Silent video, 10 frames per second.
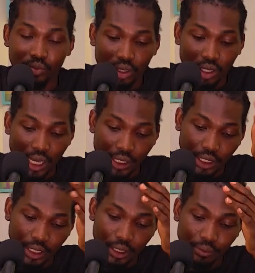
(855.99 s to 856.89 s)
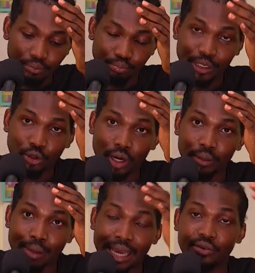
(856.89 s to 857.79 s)
and uh, Bitcoin
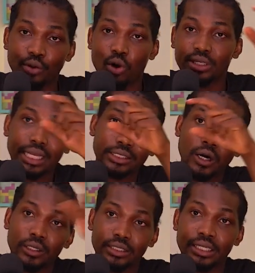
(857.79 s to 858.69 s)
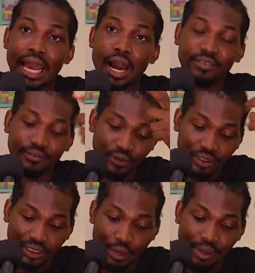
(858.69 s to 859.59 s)
mining reward get cuts in half. The first
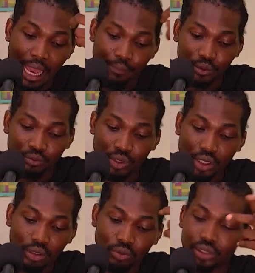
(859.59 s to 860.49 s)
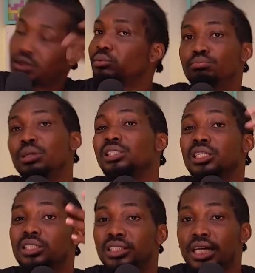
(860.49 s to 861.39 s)
time it happened was basically
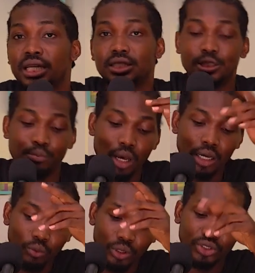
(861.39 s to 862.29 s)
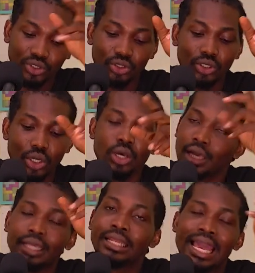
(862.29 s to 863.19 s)
the Genesis block. It was
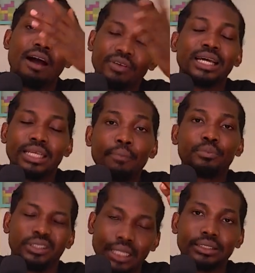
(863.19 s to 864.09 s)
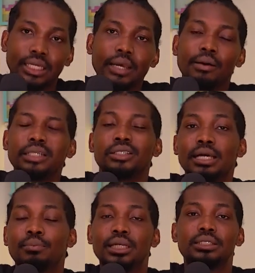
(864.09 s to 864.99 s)
it, it happened that it happened that time had not
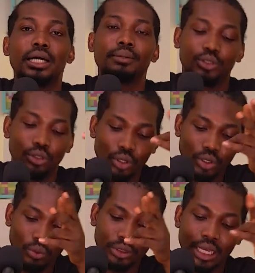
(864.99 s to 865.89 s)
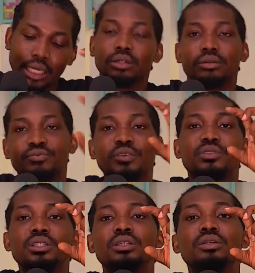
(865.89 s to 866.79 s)
happened that time. So it was like 50